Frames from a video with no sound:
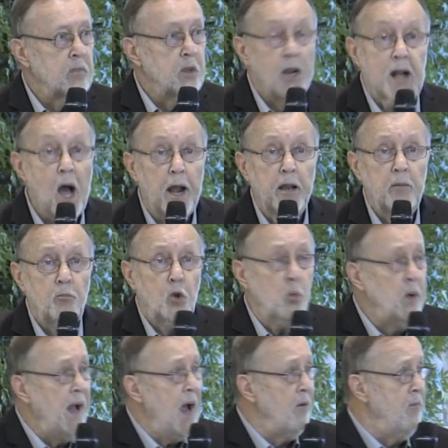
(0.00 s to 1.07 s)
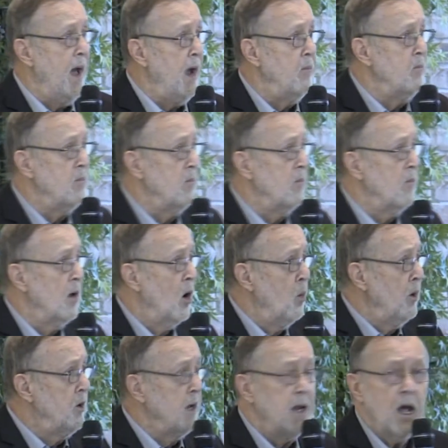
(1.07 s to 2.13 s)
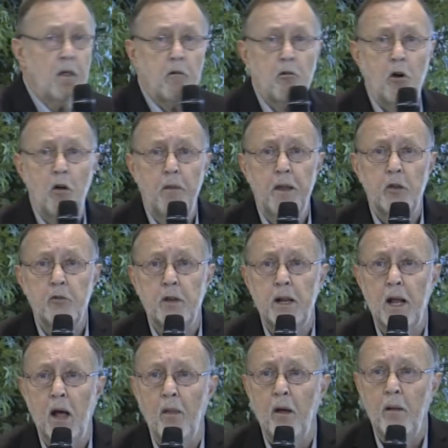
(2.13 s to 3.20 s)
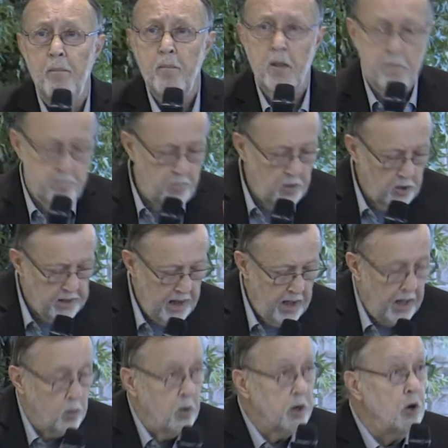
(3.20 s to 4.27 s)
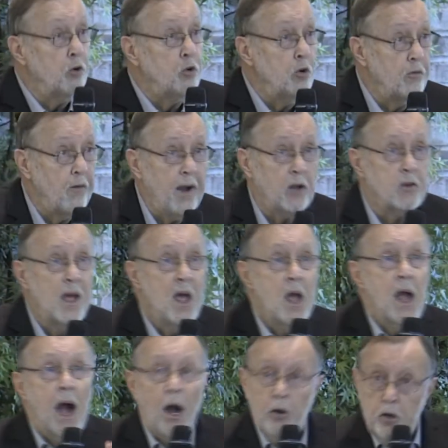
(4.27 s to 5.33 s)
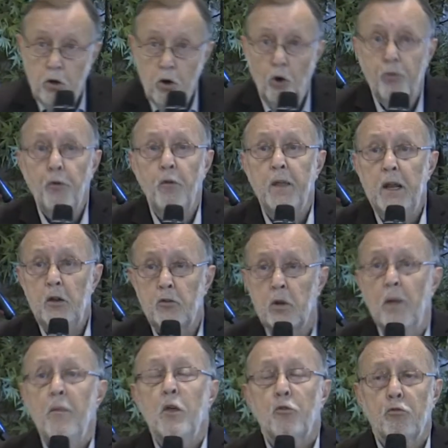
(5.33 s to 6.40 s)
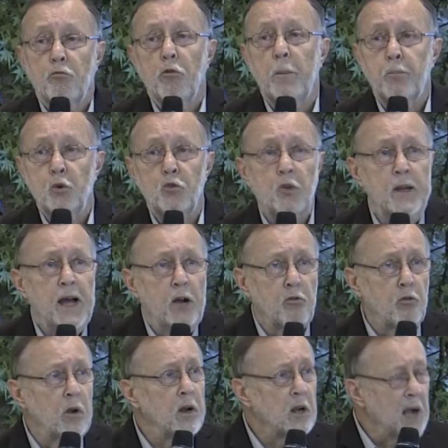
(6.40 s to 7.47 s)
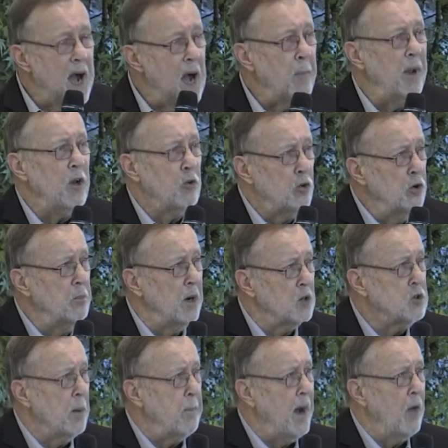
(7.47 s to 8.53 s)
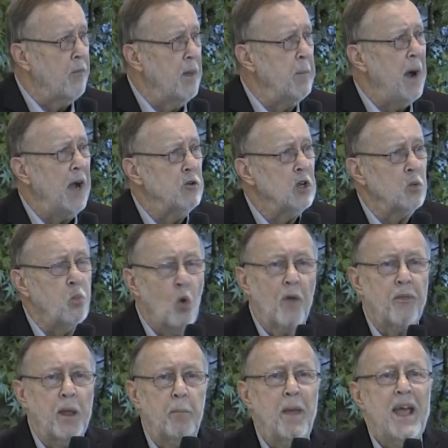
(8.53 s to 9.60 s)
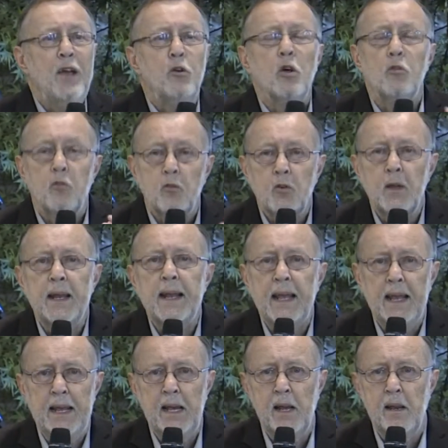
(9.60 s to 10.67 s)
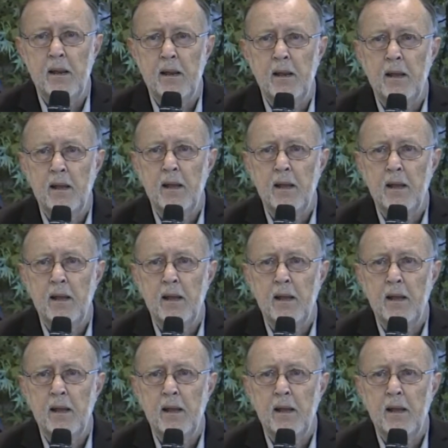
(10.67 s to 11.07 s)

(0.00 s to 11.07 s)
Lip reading: You got it? Do we have that? Are we together on this together? Okay. I don't want to go too fast. I'm going to go through these scriptures and not comment too much about them. I just want them to sink in.